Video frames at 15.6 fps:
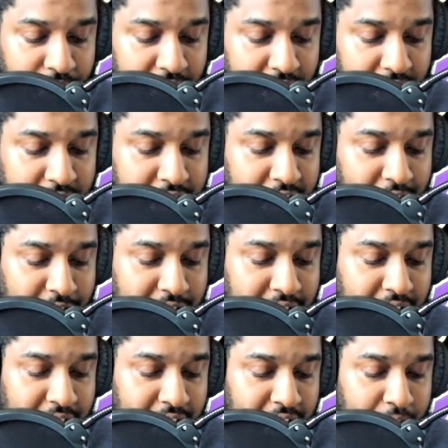I ain't never
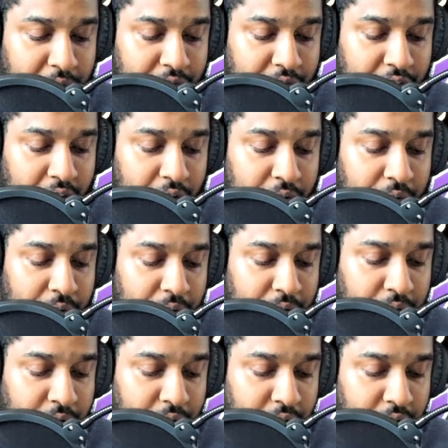seen that before.
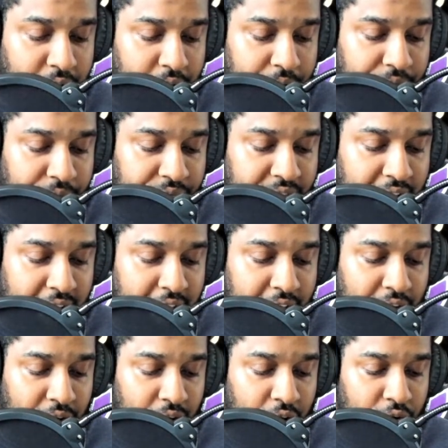I
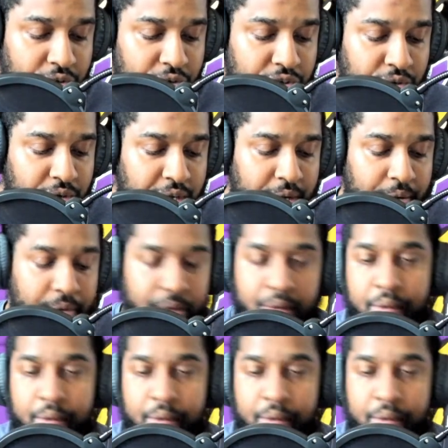ain't gonna hold you up.